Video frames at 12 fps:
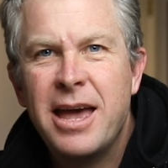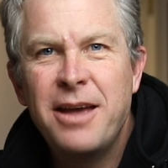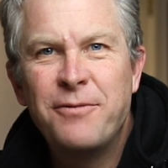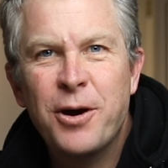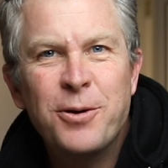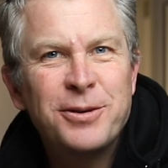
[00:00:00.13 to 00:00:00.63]

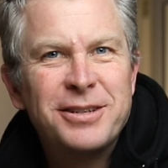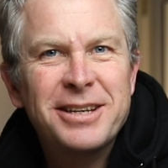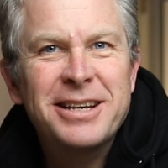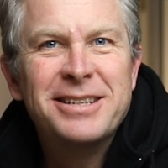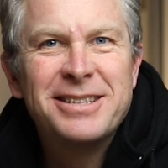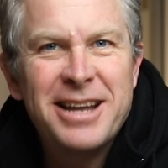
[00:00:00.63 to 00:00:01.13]
Hey folks,
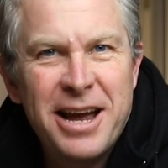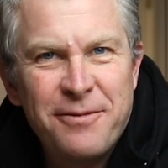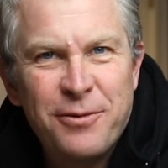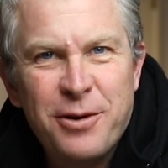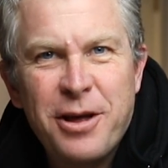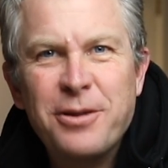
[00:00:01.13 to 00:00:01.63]
it's time
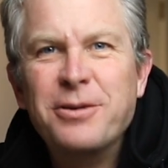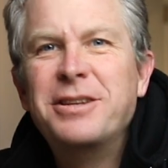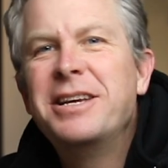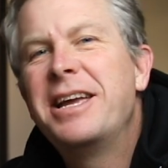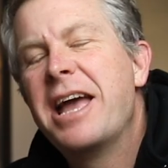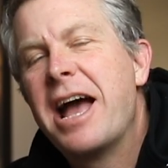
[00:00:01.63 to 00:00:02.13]
for another
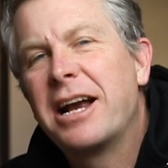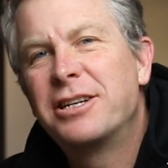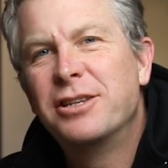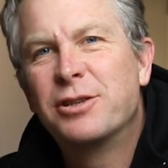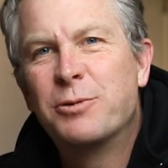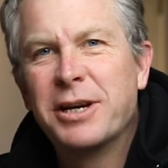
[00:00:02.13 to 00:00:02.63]
TK
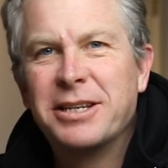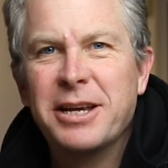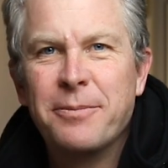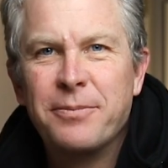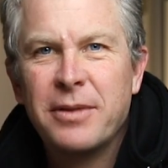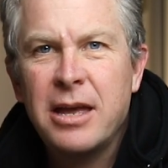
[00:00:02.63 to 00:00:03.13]
Actions quick
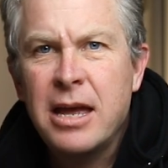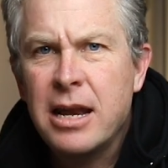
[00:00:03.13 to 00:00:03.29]
tip.